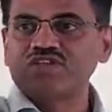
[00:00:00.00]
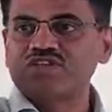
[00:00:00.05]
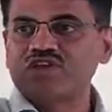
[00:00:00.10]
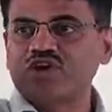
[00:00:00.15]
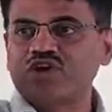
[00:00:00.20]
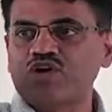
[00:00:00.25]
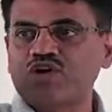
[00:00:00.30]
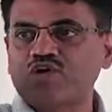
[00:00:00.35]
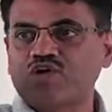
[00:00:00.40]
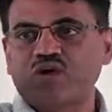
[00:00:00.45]

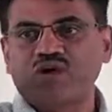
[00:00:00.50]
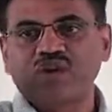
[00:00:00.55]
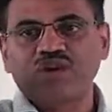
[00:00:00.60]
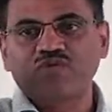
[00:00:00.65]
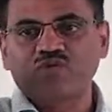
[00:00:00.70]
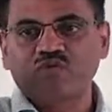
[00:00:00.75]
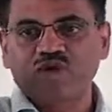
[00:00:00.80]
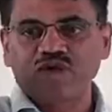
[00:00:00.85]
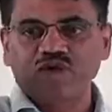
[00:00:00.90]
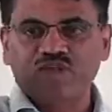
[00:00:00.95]
0 to 1,
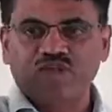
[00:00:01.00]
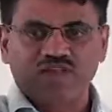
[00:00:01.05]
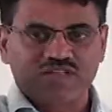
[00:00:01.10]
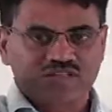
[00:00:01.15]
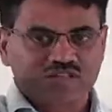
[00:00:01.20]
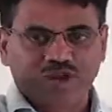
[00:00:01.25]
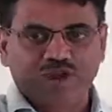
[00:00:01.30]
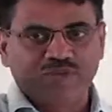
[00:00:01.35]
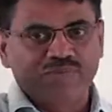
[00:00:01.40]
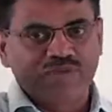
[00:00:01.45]
what you get is
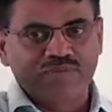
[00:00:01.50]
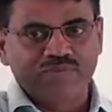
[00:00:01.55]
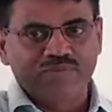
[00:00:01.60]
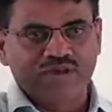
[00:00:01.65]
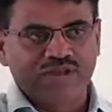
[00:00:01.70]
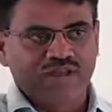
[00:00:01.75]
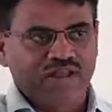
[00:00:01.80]
a complement